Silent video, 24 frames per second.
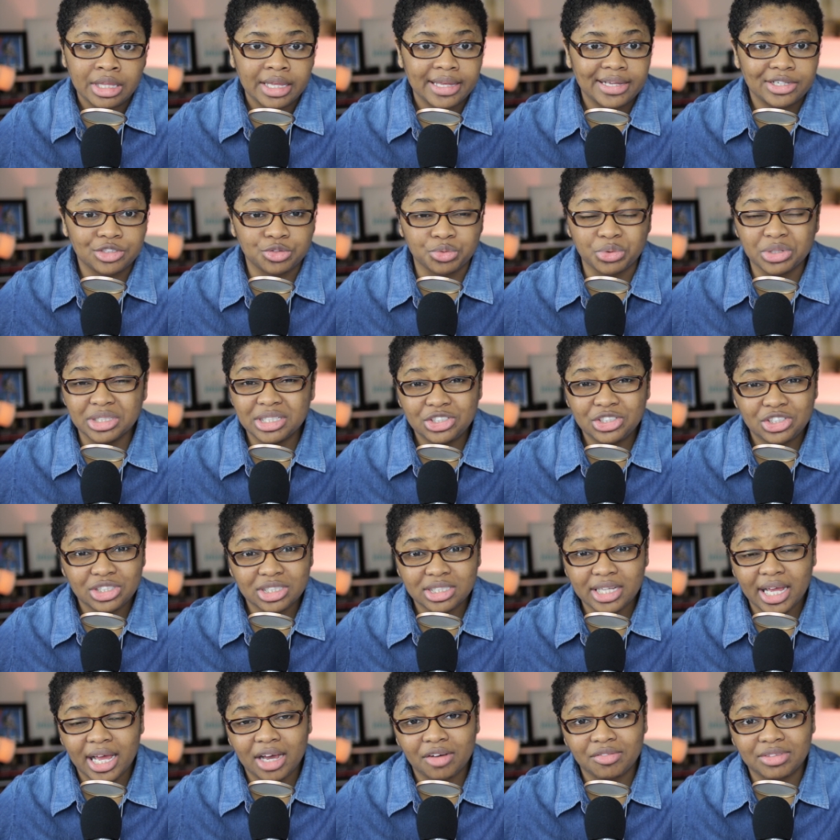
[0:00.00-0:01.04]
is really
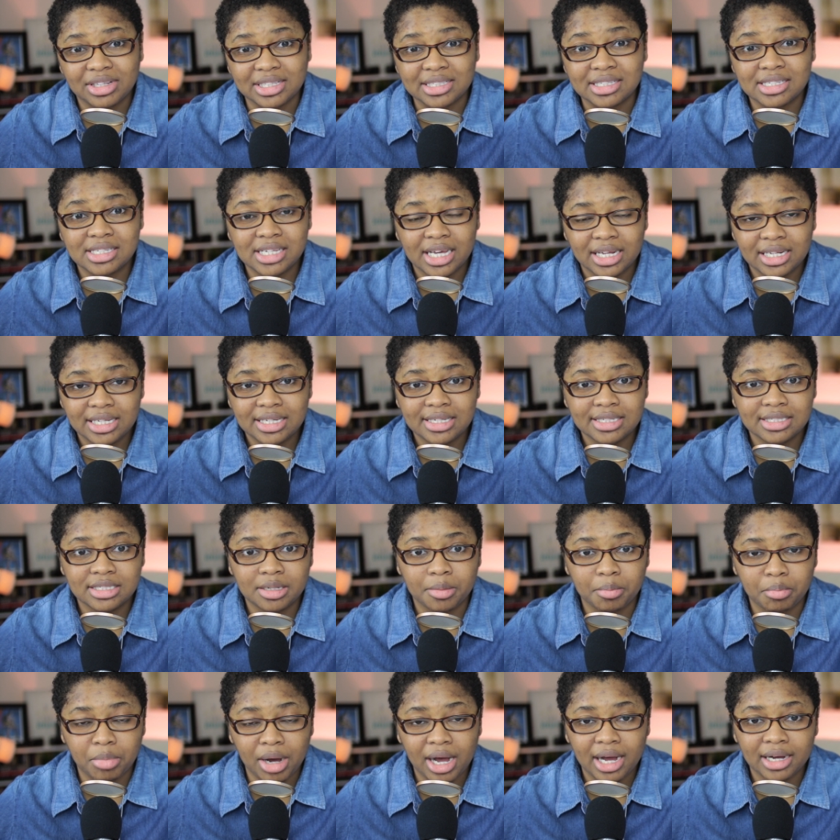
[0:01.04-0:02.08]
just have the settings
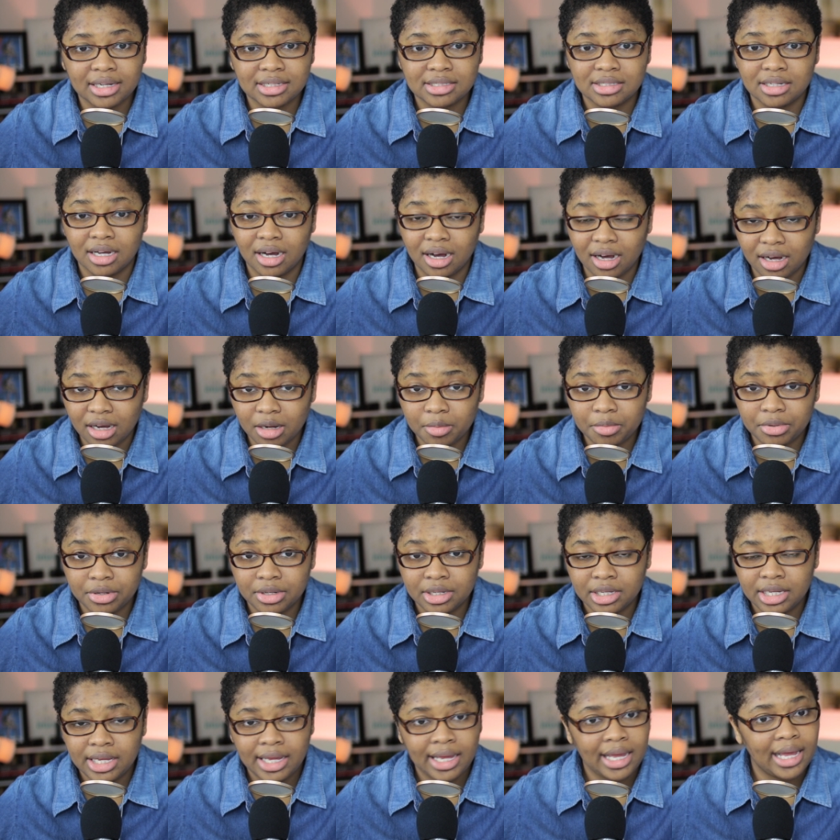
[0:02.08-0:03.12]
box up
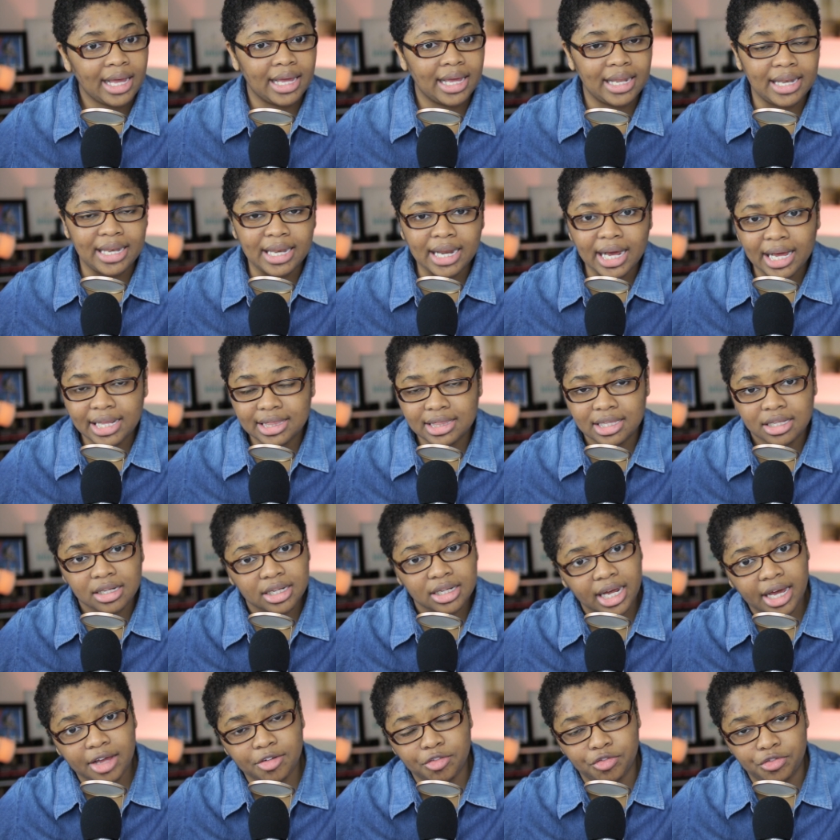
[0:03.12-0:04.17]
and not the
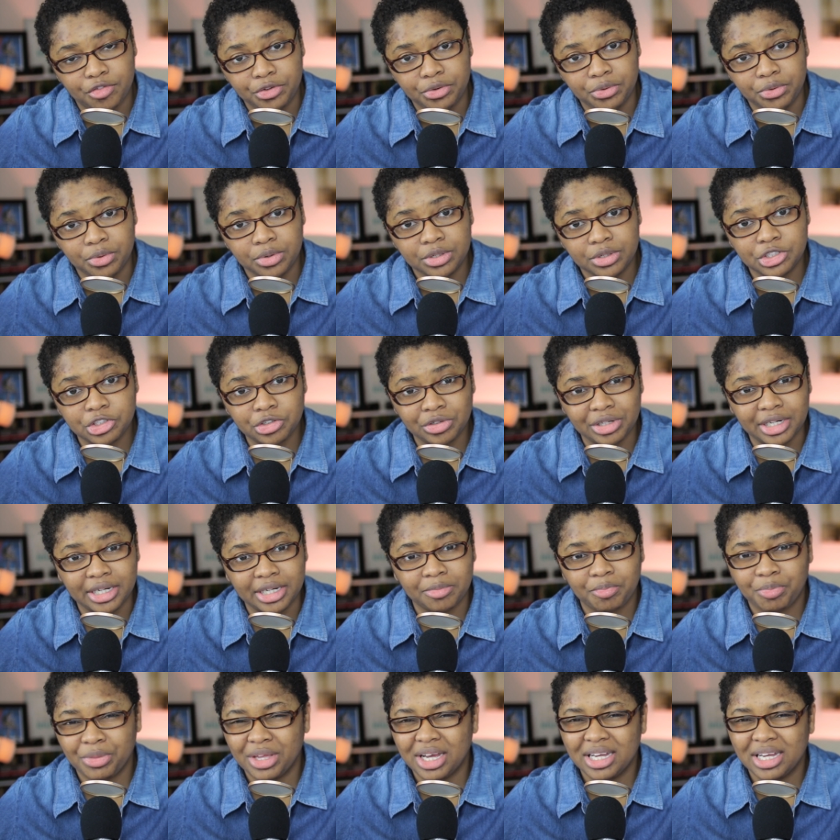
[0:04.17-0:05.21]
live view screen.